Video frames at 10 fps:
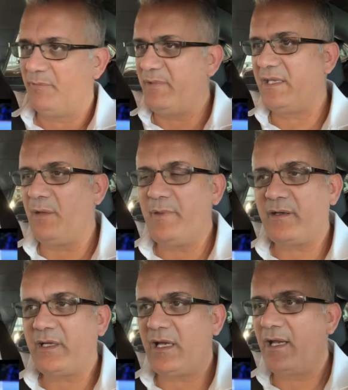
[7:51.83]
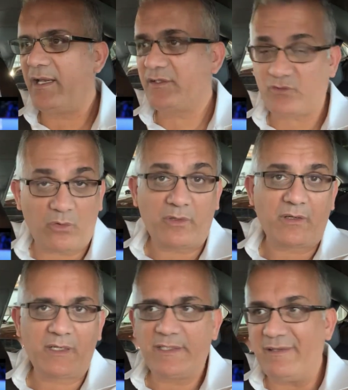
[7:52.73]
make America
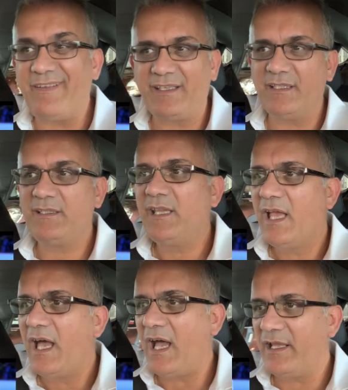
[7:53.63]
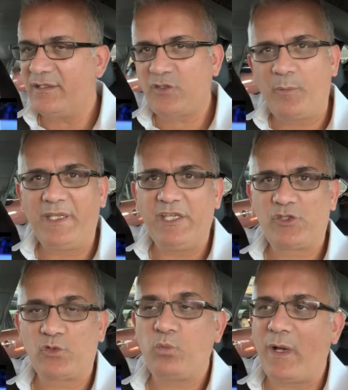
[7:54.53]
extraordinarily divided on so many
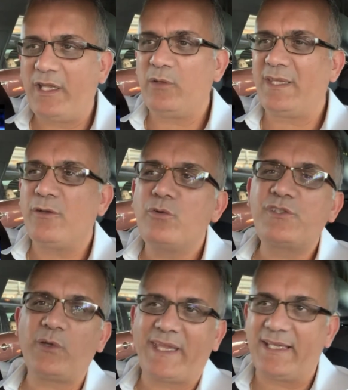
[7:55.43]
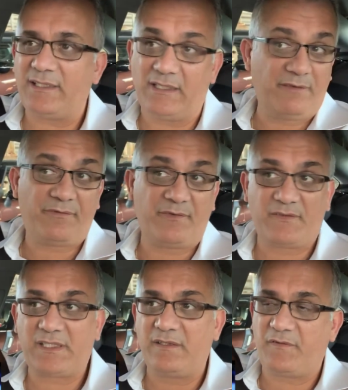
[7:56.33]
issues. What do you think? Who's your candidate?
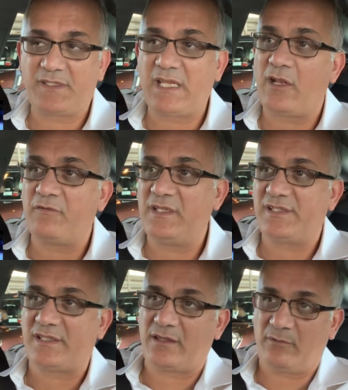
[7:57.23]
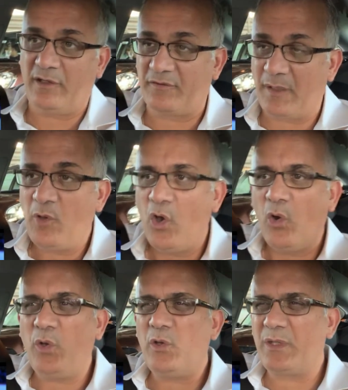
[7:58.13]
If it's none of these three of them,
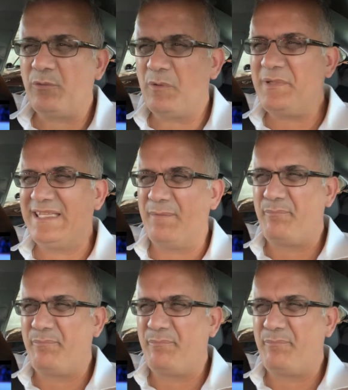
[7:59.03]
who do you think would be the